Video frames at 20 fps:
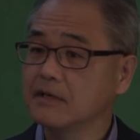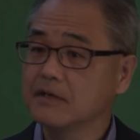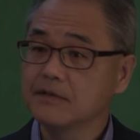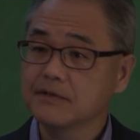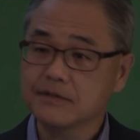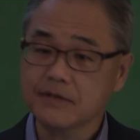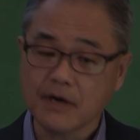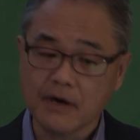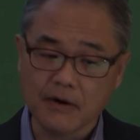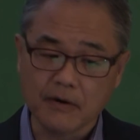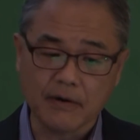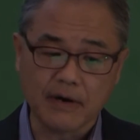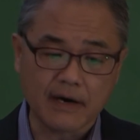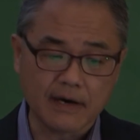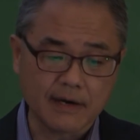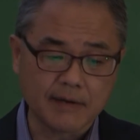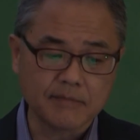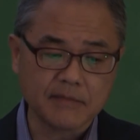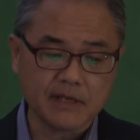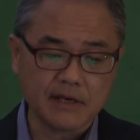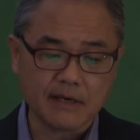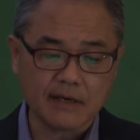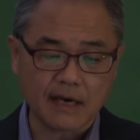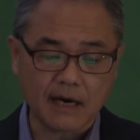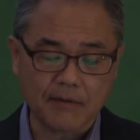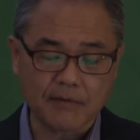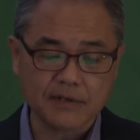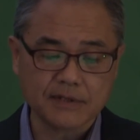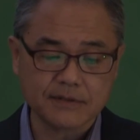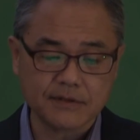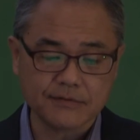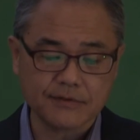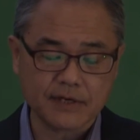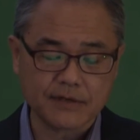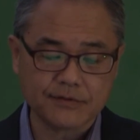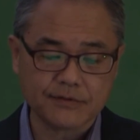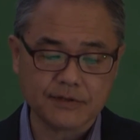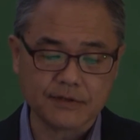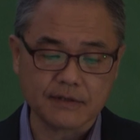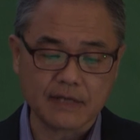So our
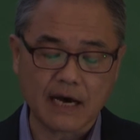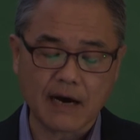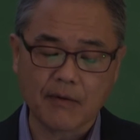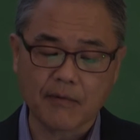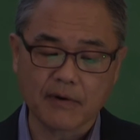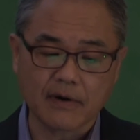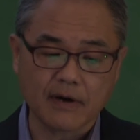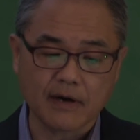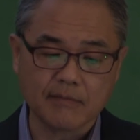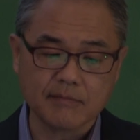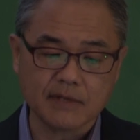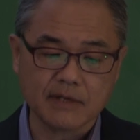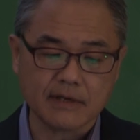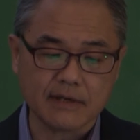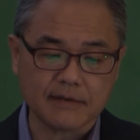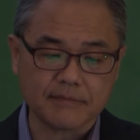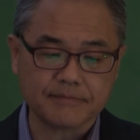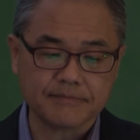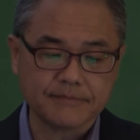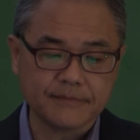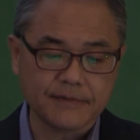suggestion, the